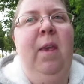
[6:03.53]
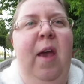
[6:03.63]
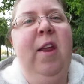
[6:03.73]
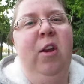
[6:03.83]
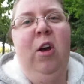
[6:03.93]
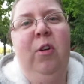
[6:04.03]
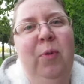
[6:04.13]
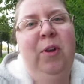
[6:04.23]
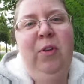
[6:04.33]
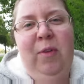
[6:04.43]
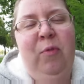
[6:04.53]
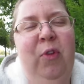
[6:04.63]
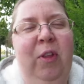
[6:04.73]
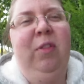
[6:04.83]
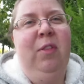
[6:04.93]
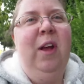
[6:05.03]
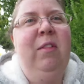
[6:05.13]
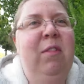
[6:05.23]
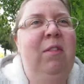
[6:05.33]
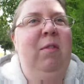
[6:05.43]
and not a real infant
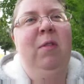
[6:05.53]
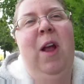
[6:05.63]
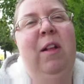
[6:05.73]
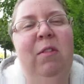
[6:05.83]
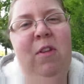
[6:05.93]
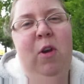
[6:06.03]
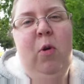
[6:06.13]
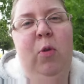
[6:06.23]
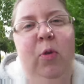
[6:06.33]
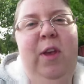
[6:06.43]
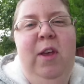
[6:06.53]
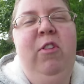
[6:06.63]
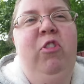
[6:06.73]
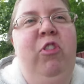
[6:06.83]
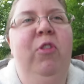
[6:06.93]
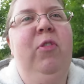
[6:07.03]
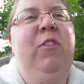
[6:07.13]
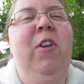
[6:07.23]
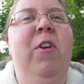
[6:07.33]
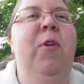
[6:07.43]
that's that's the only issue
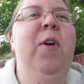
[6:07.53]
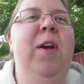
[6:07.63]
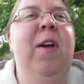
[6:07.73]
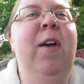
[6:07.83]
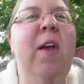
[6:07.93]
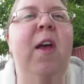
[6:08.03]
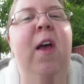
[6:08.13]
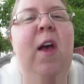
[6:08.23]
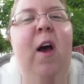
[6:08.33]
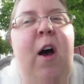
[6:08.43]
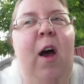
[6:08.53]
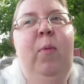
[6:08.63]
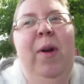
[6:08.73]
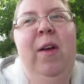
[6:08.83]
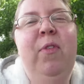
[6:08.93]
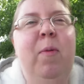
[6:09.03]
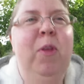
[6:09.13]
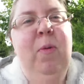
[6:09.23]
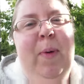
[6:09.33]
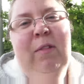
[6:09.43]
so whenever I'm
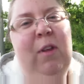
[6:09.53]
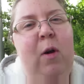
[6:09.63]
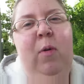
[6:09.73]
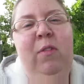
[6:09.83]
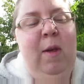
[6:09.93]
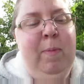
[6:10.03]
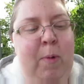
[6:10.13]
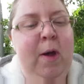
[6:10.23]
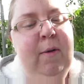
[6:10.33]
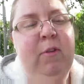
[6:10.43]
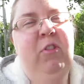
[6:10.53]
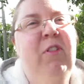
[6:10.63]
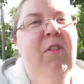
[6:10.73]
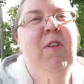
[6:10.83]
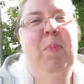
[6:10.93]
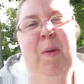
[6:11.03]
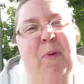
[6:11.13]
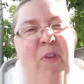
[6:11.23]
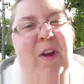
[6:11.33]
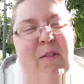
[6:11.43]
on the bus I always keep them covered just so that
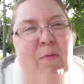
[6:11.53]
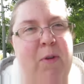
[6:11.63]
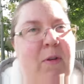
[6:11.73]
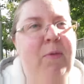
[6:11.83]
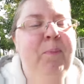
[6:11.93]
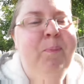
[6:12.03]
people think it's real